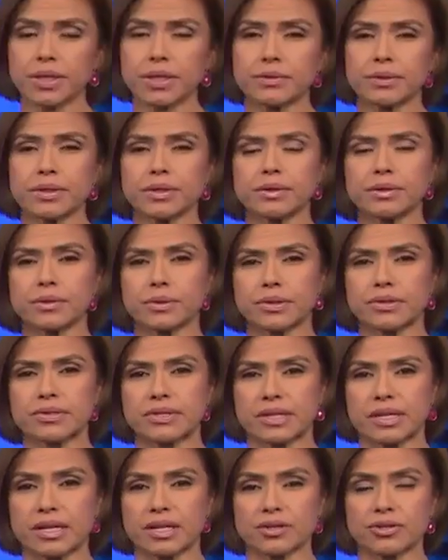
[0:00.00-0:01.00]
here in New York
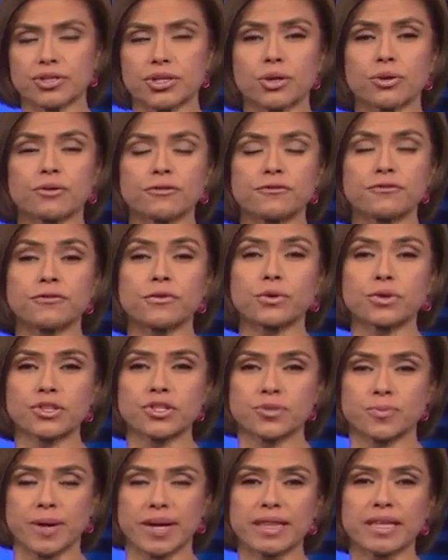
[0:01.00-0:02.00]
City, a show of force
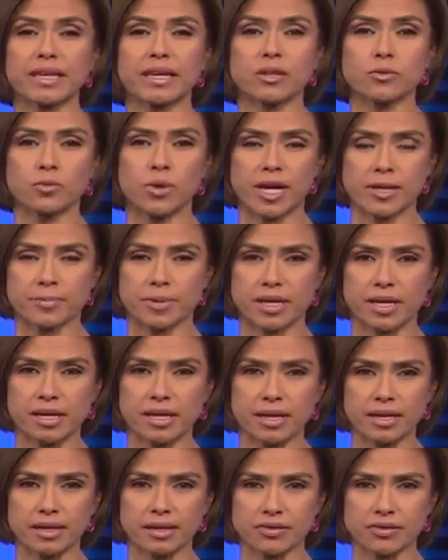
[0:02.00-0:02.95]
by the NYPD.